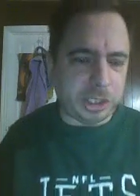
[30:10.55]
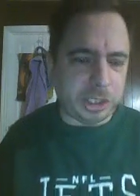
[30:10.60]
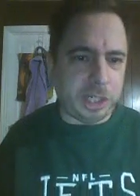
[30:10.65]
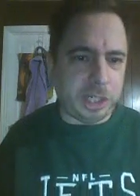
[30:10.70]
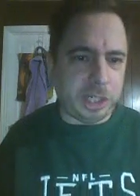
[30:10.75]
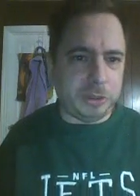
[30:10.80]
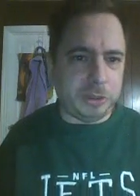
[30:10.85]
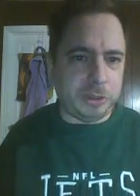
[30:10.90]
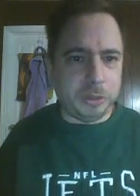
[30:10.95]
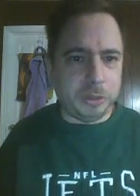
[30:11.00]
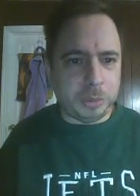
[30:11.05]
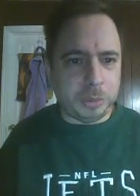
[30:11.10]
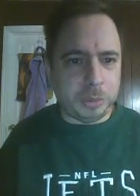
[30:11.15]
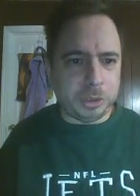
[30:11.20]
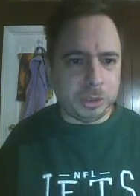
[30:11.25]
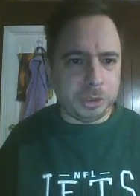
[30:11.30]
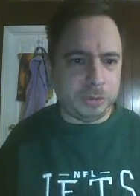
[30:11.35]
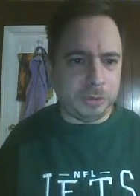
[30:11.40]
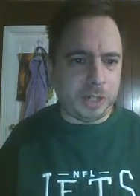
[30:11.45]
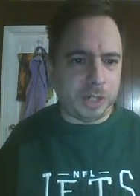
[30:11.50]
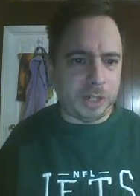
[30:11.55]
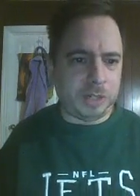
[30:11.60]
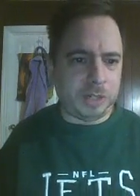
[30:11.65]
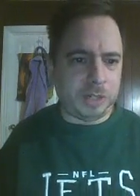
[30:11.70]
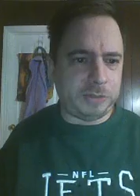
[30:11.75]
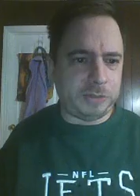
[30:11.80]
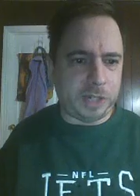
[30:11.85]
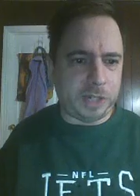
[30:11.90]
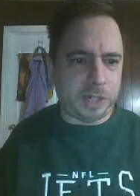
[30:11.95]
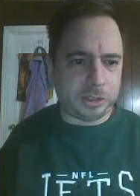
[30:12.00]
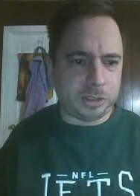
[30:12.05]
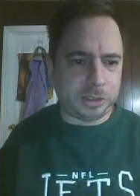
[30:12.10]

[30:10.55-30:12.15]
I gave it 3.25 out of 5